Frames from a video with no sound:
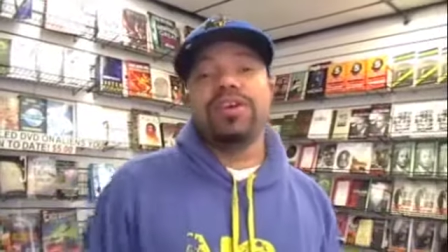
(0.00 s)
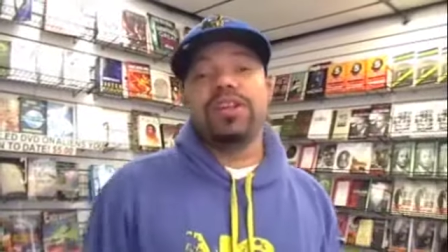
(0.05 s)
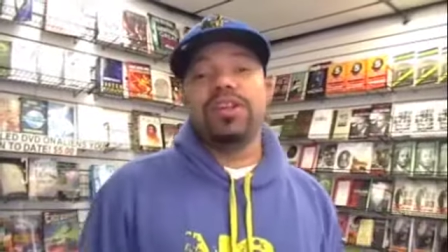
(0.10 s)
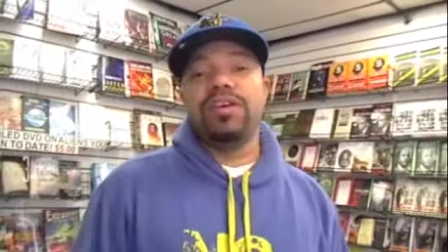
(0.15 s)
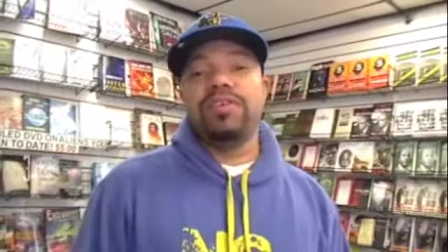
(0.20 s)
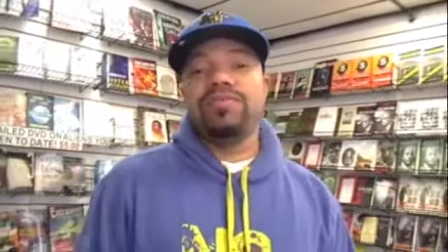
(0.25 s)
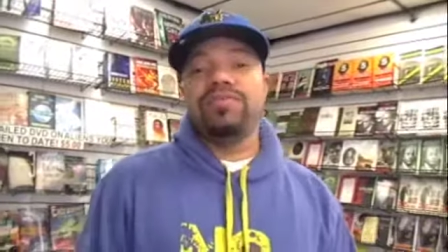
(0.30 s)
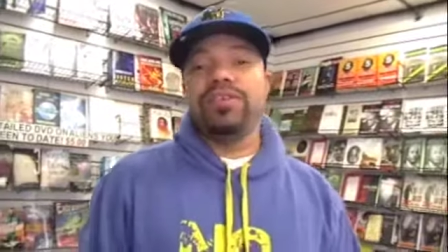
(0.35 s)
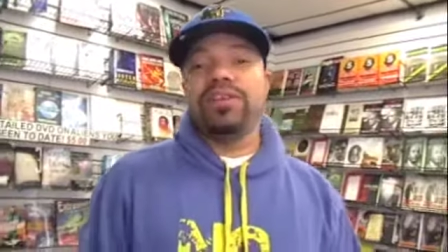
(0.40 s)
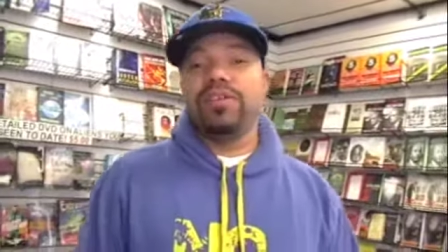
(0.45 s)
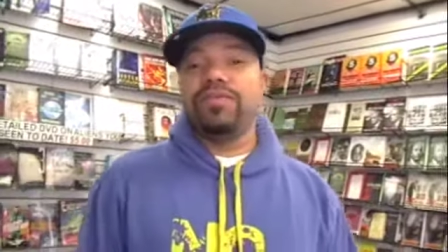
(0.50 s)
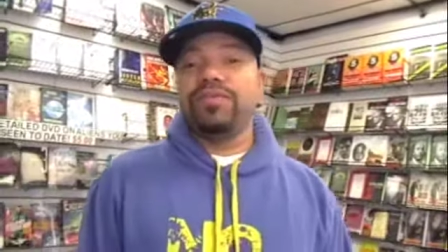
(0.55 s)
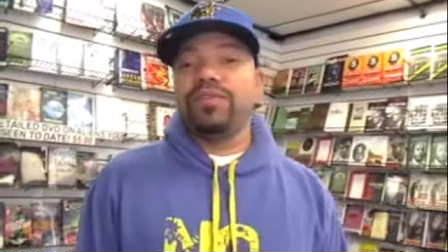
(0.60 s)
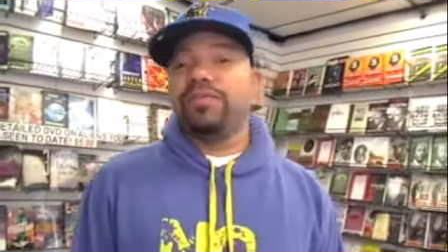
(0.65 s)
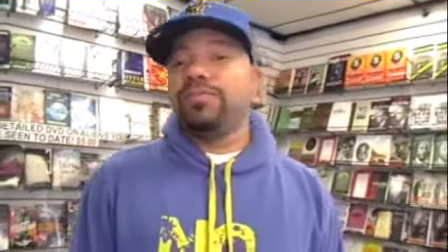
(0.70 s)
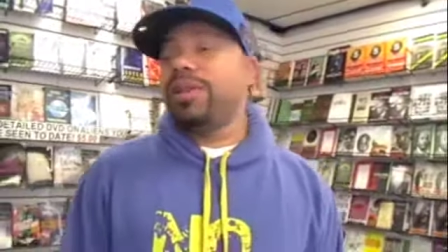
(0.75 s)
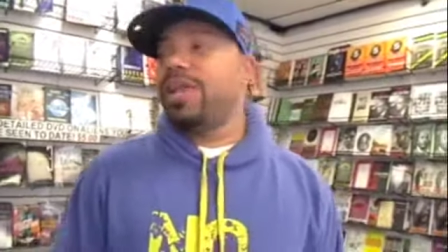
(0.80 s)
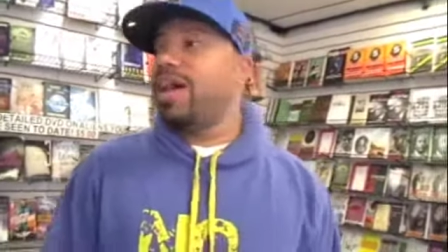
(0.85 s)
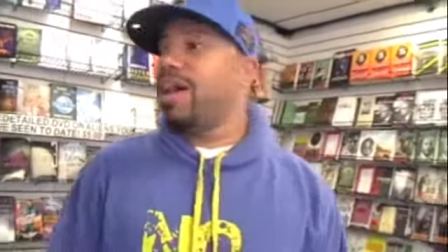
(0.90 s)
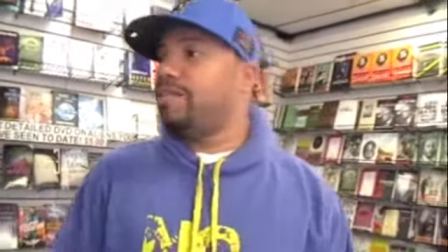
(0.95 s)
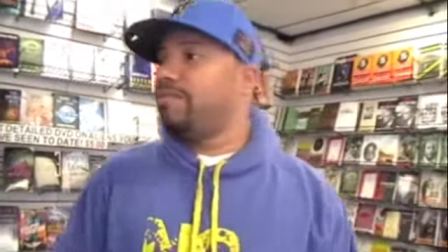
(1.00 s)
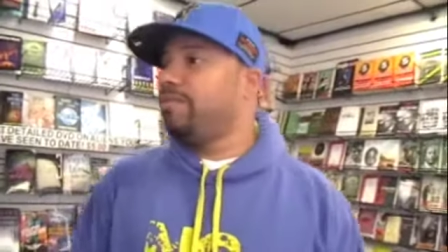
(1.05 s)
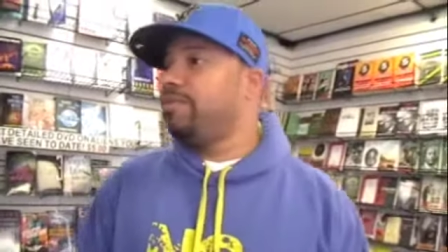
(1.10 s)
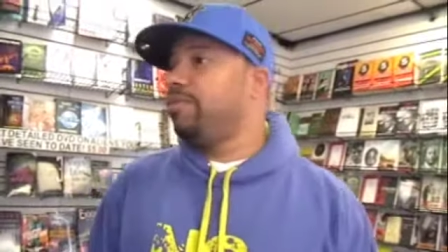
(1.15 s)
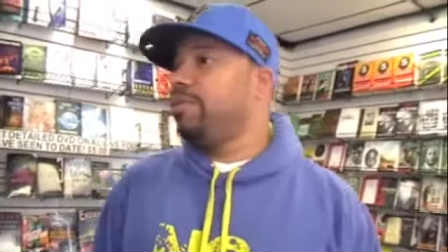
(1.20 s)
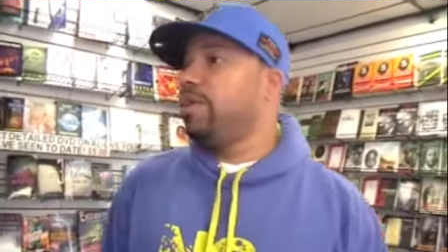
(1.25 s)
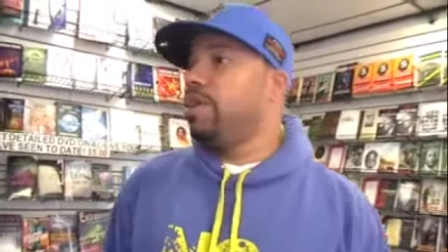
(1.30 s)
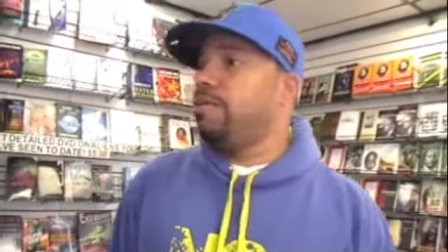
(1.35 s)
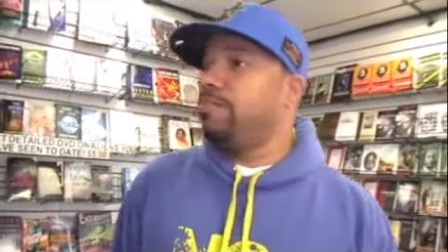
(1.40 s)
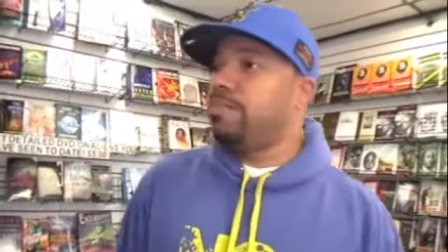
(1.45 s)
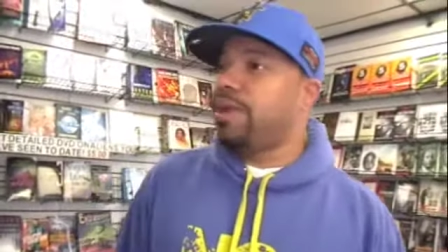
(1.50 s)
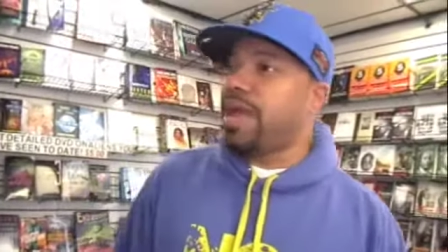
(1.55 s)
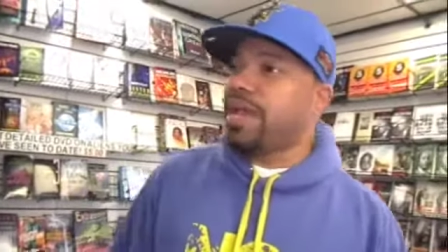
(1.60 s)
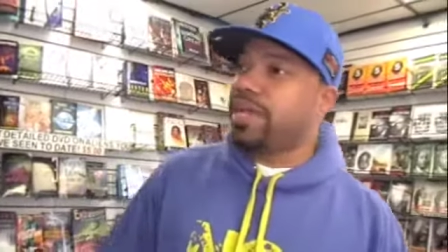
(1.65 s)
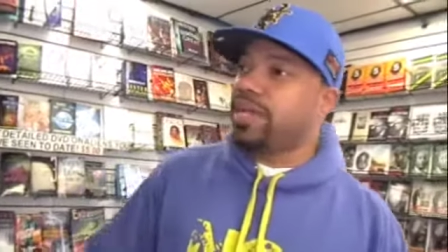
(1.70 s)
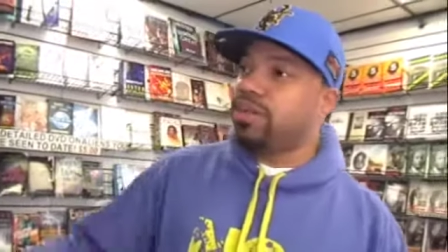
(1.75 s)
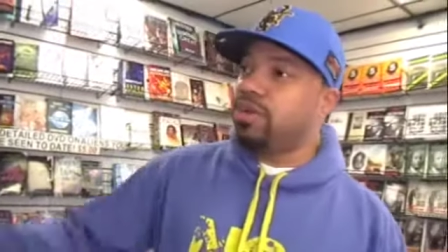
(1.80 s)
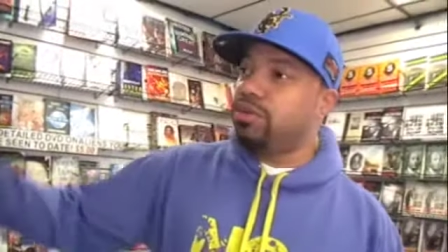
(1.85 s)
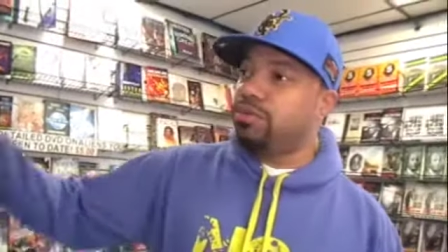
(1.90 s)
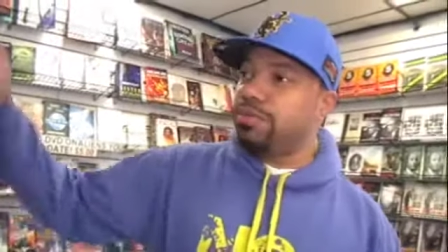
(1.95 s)
I love Philadelphia. I'm live
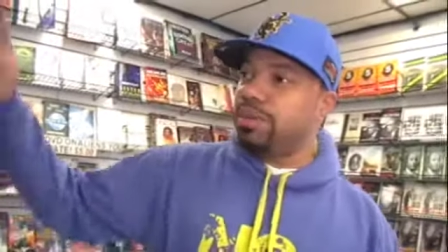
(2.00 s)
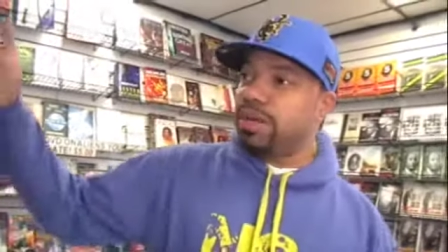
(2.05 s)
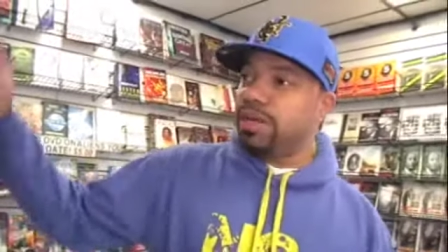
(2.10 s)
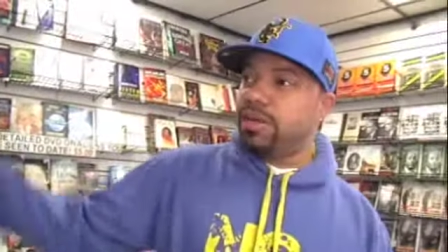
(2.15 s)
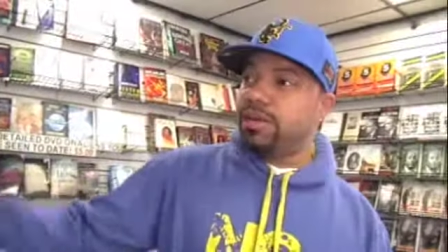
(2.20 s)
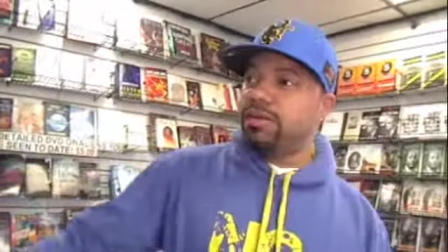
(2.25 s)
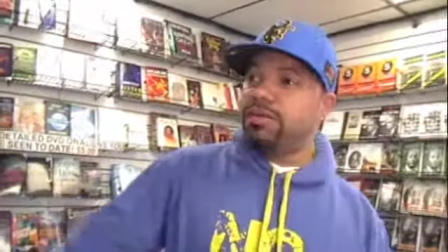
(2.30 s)
Black and Nobel.